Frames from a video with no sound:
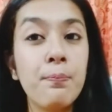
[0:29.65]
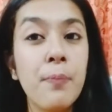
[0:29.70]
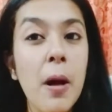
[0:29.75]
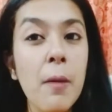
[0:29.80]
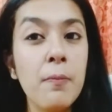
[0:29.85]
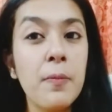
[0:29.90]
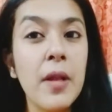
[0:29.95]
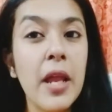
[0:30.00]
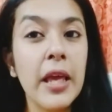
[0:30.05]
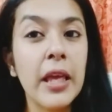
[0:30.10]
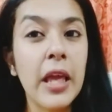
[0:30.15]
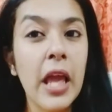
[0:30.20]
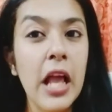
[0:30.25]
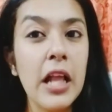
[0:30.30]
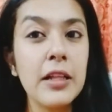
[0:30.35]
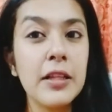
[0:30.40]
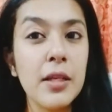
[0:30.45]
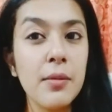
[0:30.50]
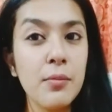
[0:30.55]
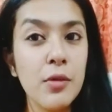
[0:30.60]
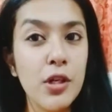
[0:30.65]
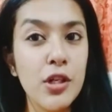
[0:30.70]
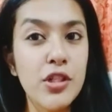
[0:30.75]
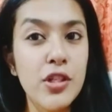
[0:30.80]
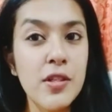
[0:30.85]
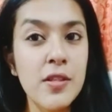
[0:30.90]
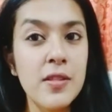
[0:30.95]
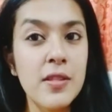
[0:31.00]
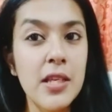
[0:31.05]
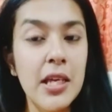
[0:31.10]
public health
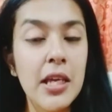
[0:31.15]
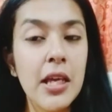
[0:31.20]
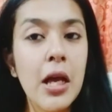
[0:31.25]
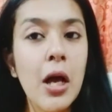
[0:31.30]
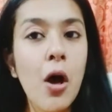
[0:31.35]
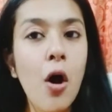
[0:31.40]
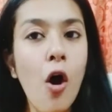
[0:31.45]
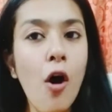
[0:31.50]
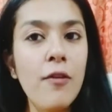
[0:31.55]
emergency